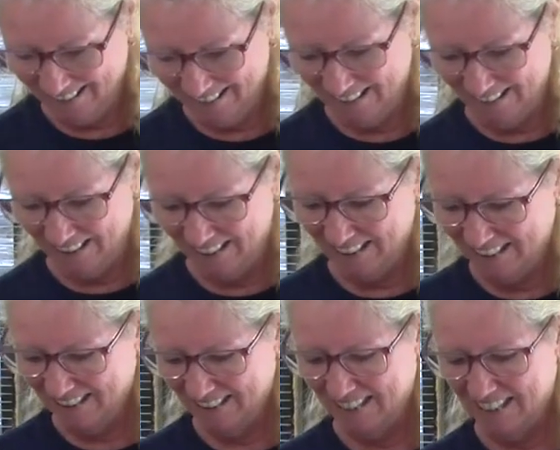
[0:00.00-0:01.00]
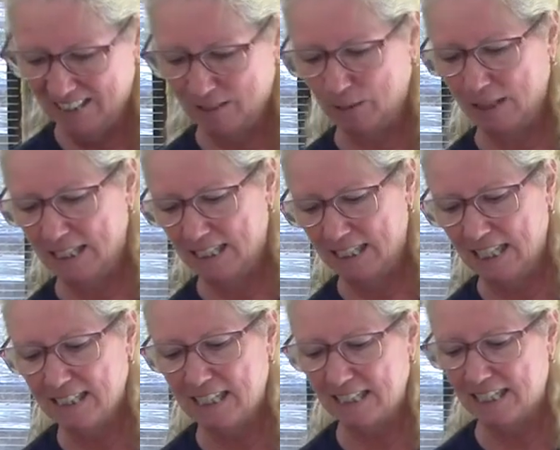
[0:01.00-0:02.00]
All right, let's get
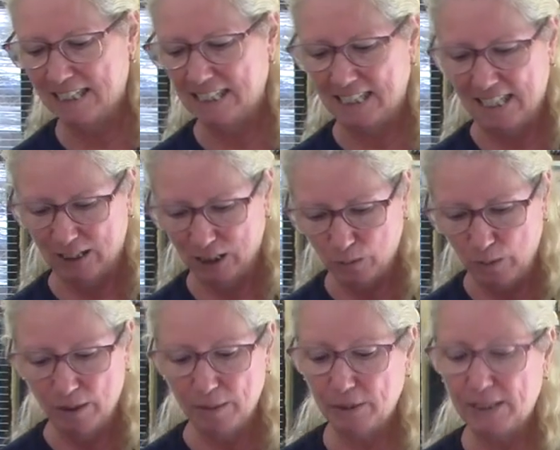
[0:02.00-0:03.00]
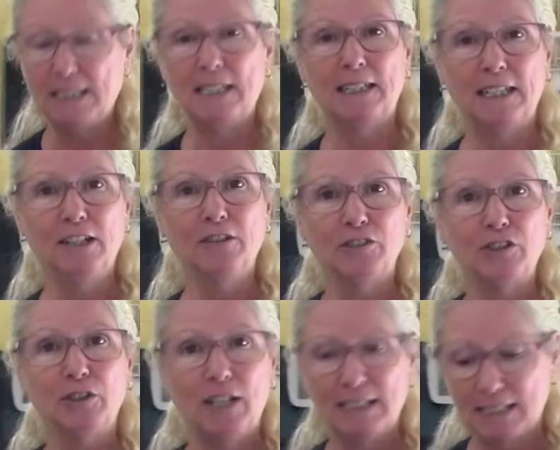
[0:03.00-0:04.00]
this together, because we want to put these in the kiln so
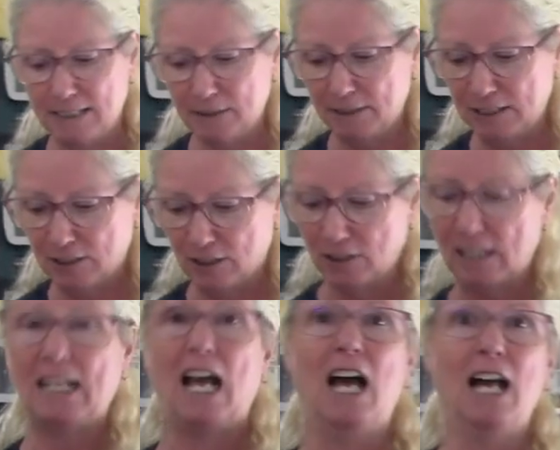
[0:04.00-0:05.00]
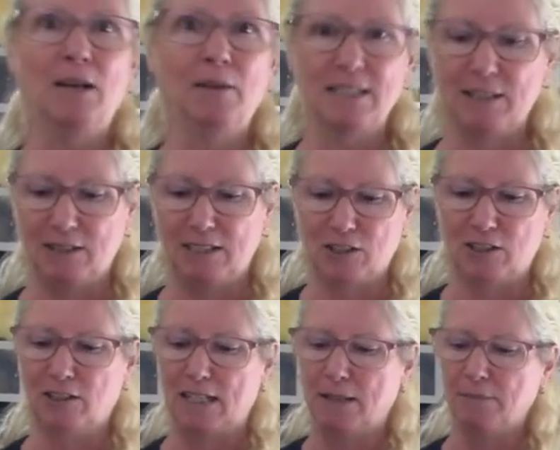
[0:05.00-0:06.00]
you guys can see what these are going to look like. I want to see what these are
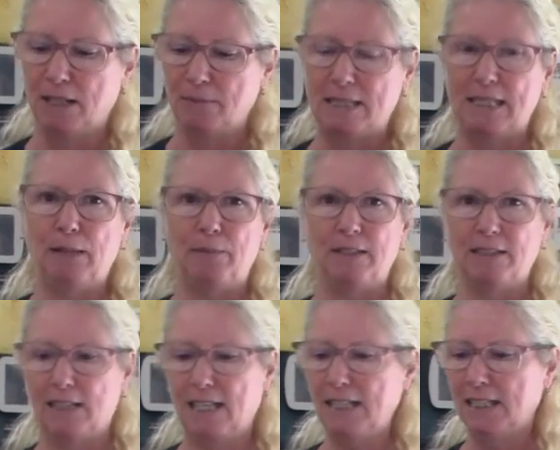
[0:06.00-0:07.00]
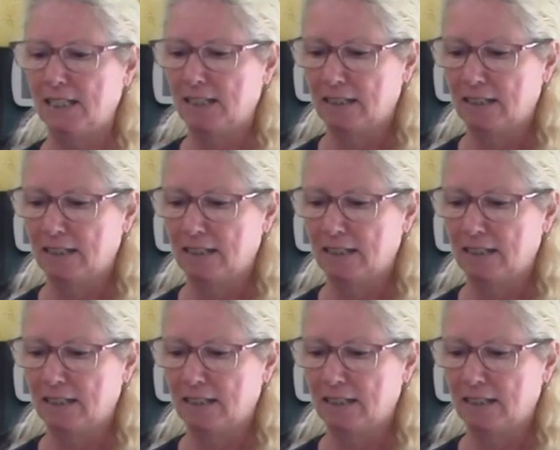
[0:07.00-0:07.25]
going to look like. I'm not going to be sleeping tonight.